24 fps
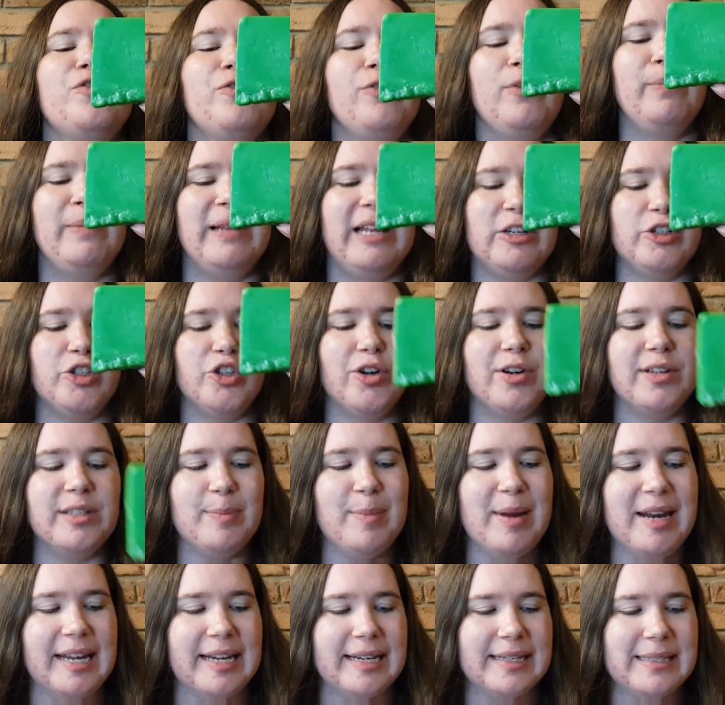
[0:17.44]
from LUSH
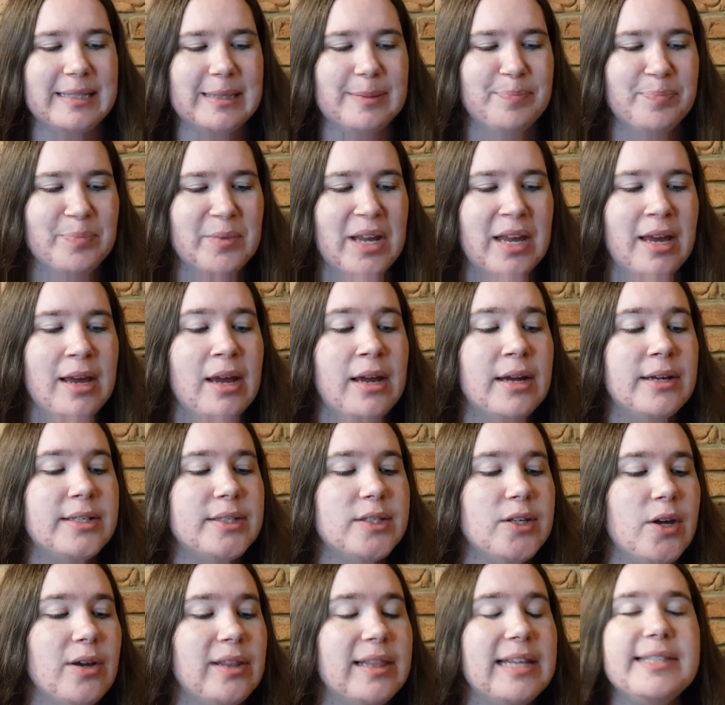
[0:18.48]
Cosmetics.
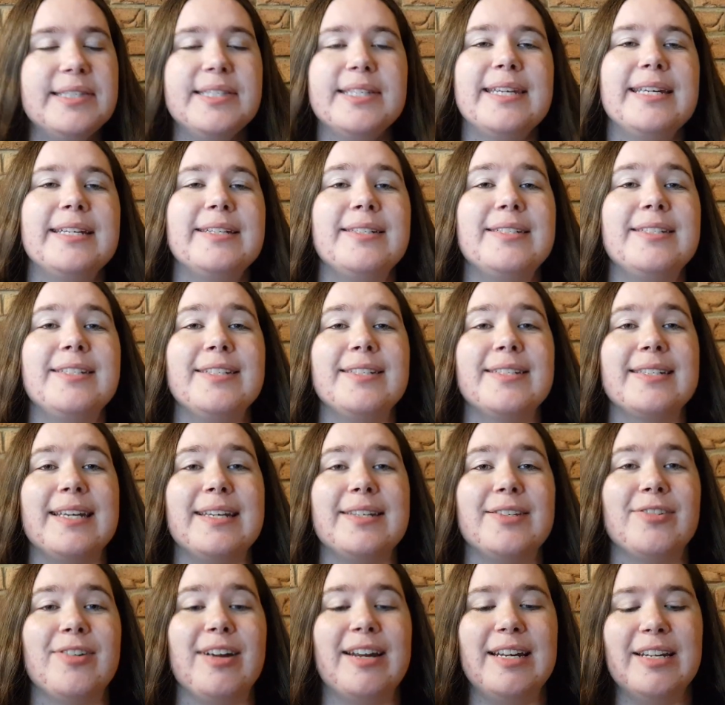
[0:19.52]
So let's just get
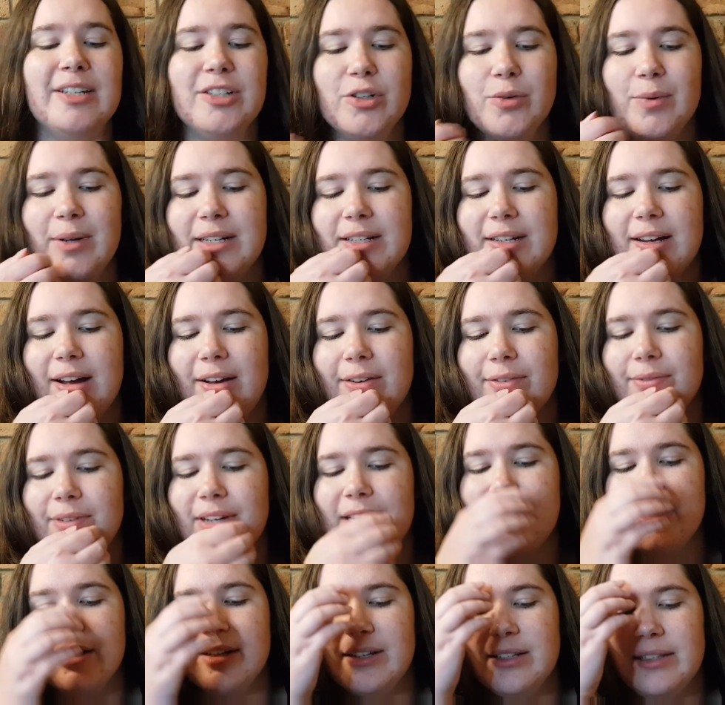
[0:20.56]
straight into it. I'm
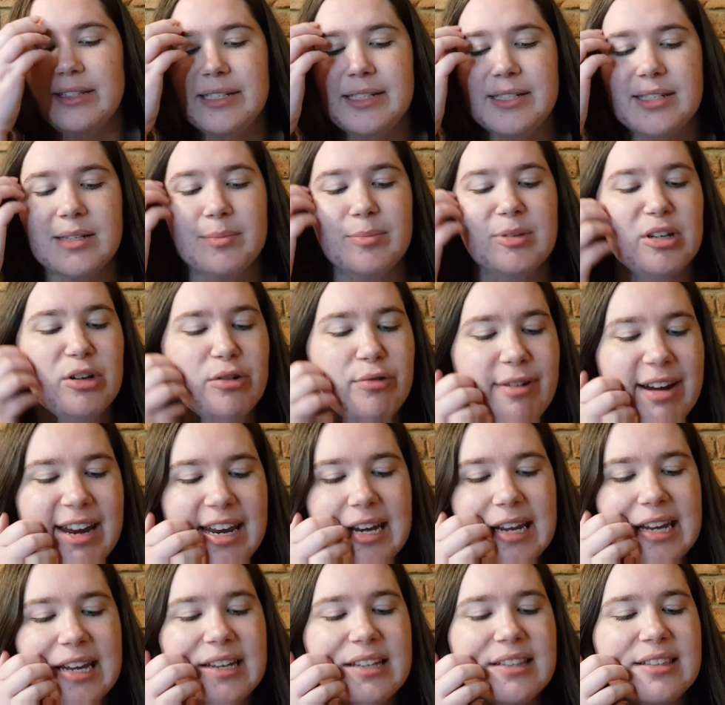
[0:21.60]
going to list some
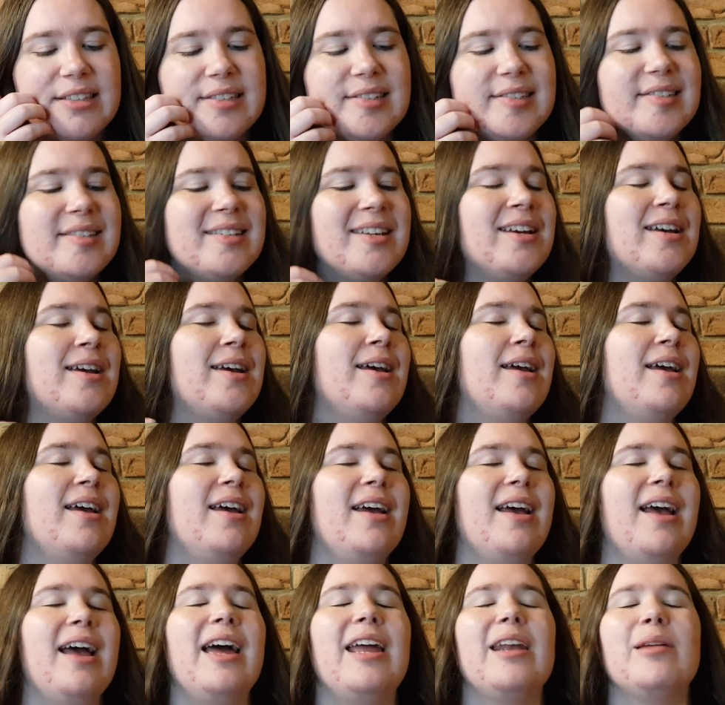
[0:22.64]
ingredients
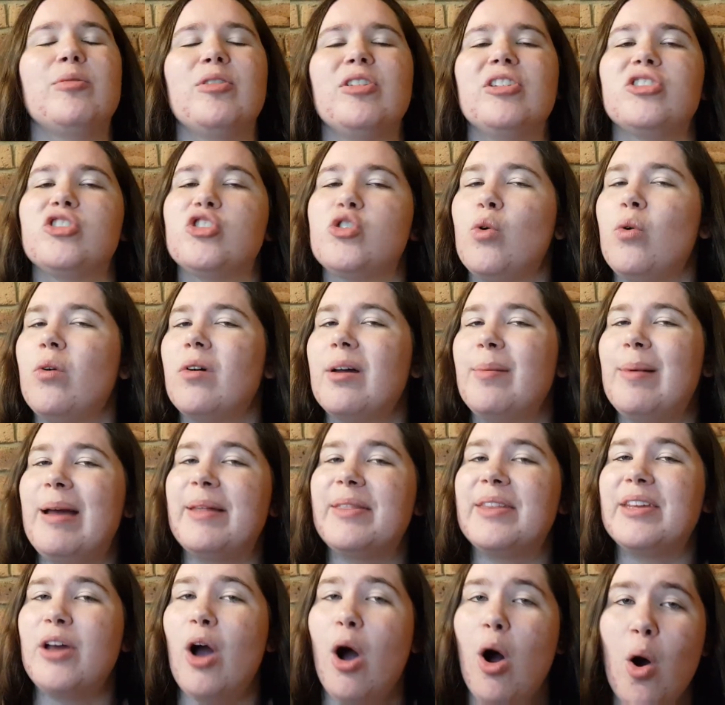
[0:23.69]
and I'm going to talk
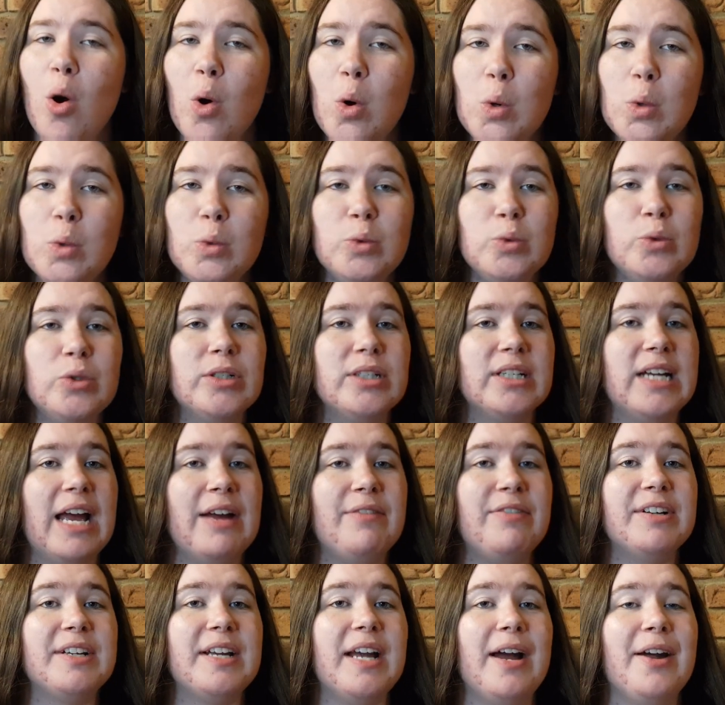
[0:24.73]
about the old
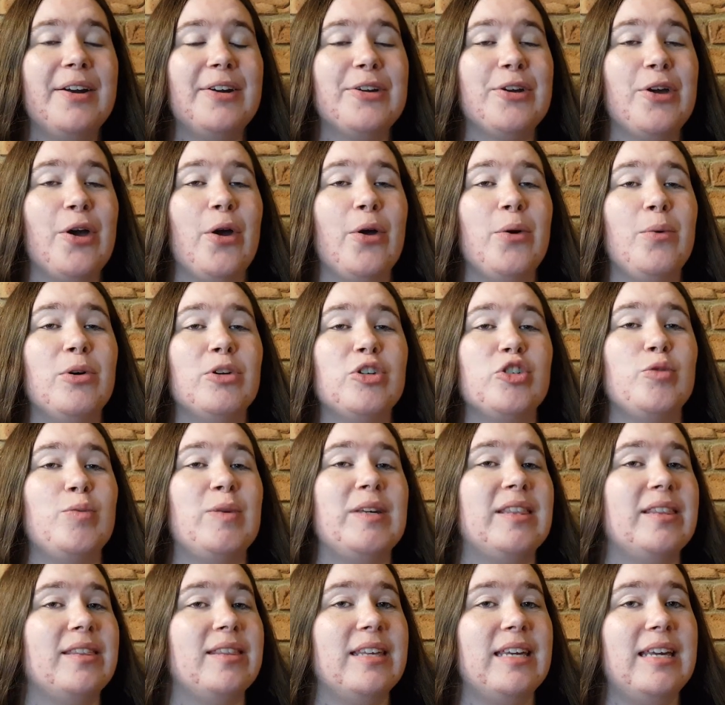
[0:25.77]
Avocado Co-Wash
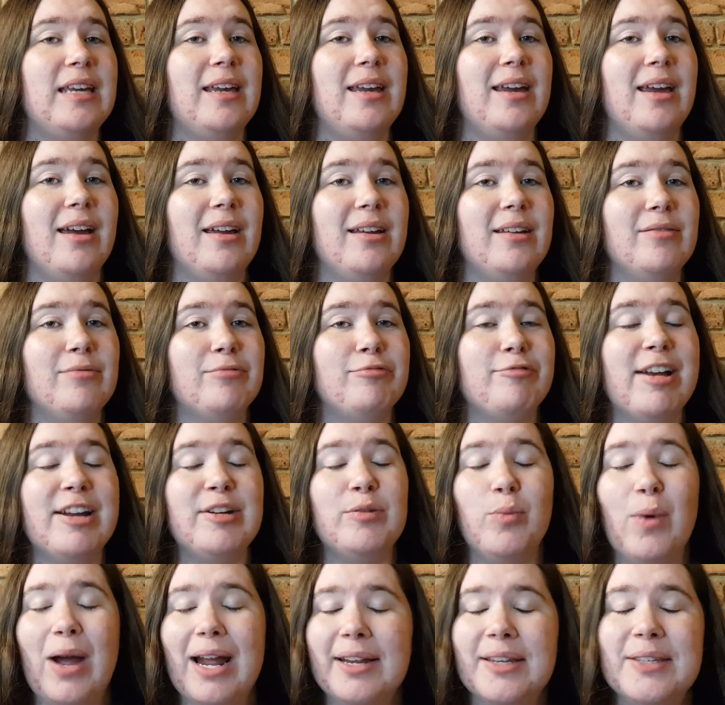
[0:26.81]
with the
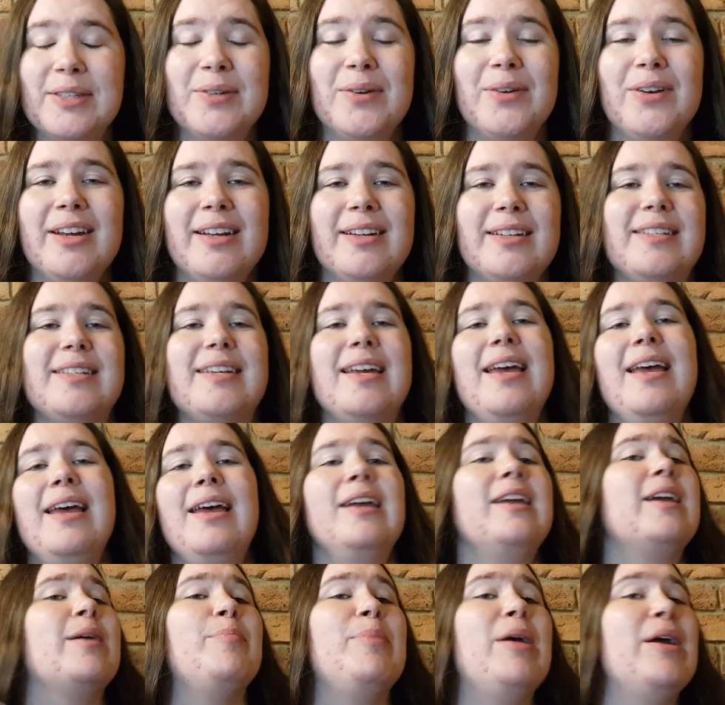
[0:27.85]
red wax on it,
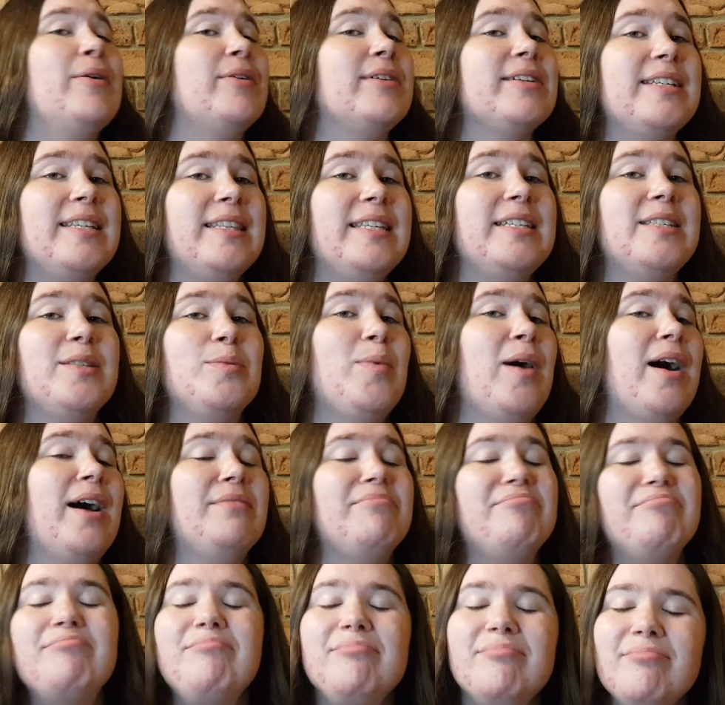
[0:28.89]
compare it to this
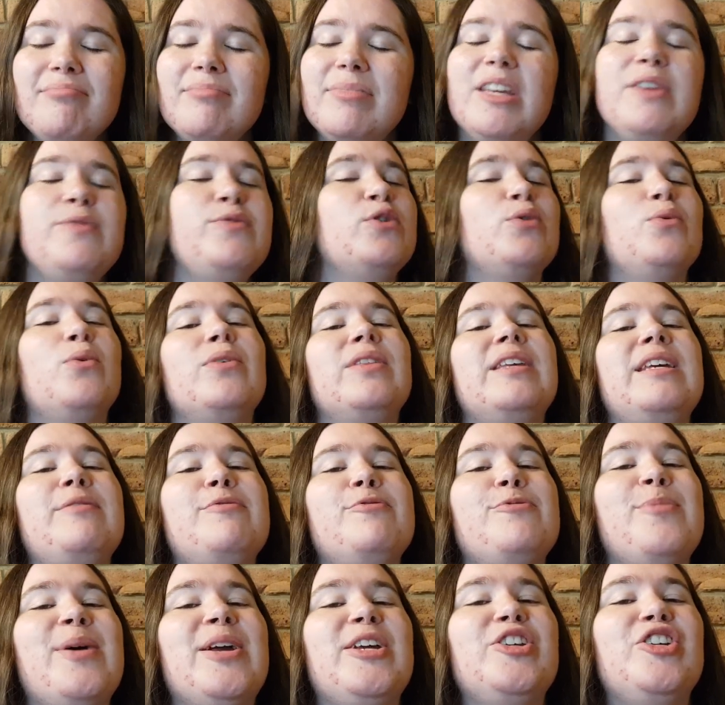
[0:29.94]
one, give you all the
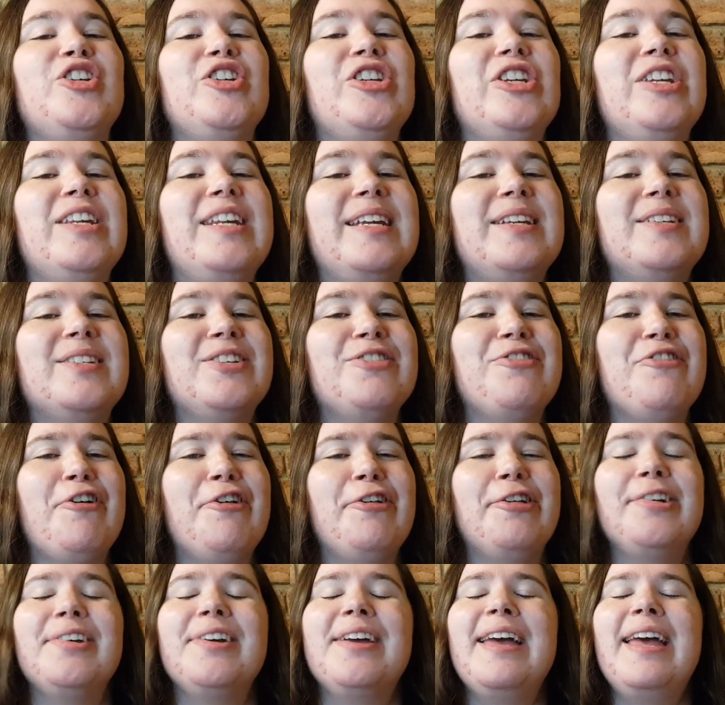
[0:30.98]
information you need to
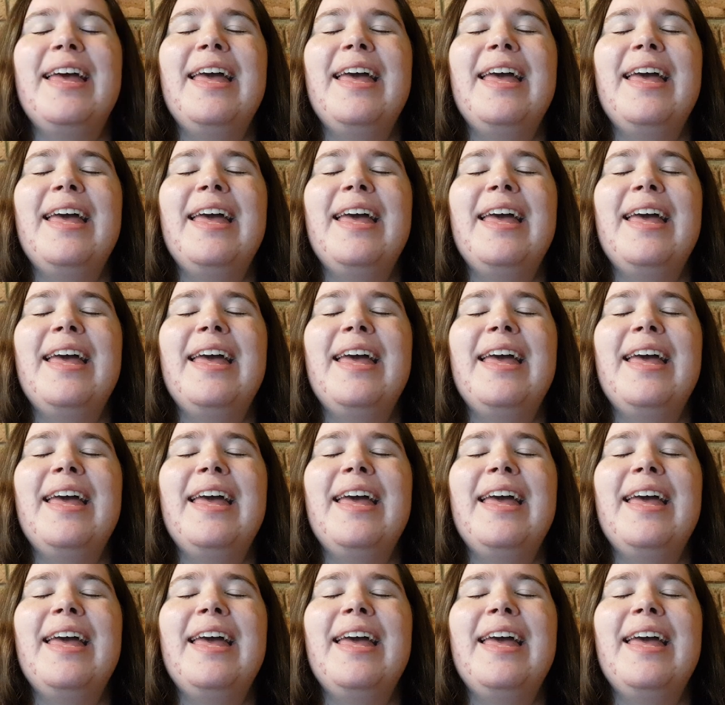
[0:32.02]
know,